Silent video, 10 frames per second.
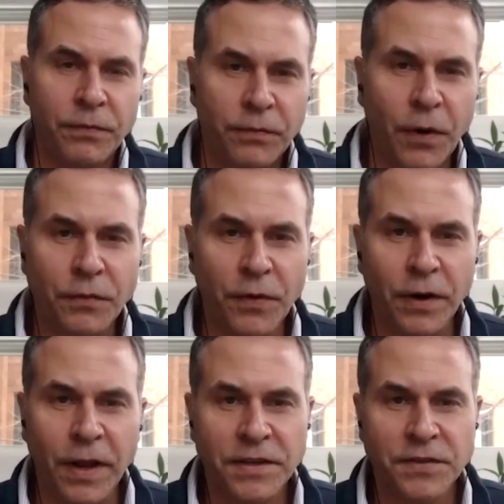far,
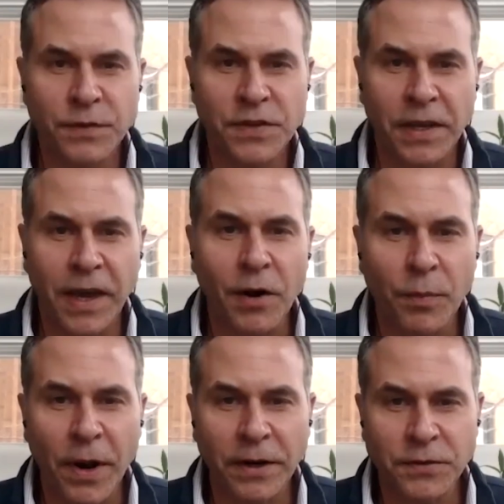far less for, say,
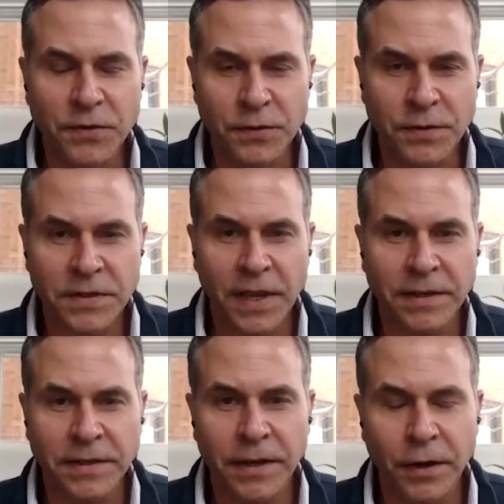chiropractors who
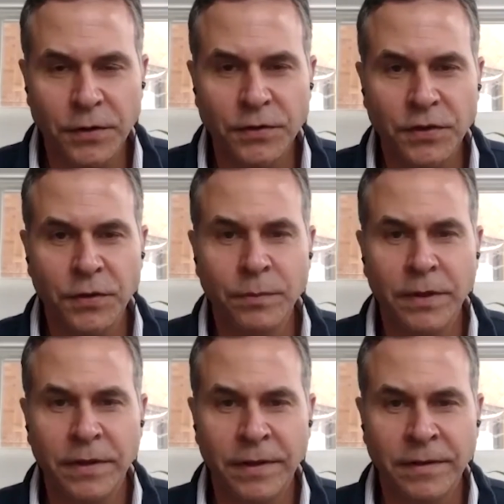decide to get on YouTube
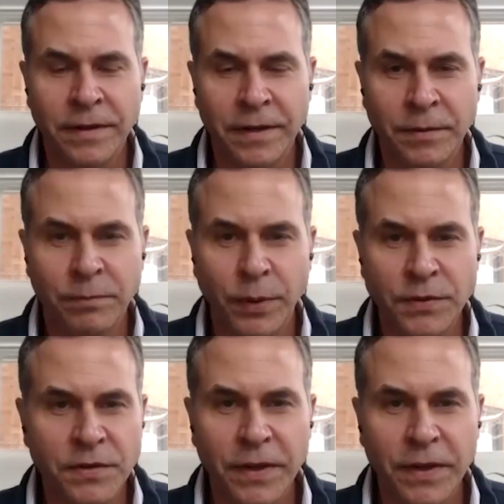and uh, post a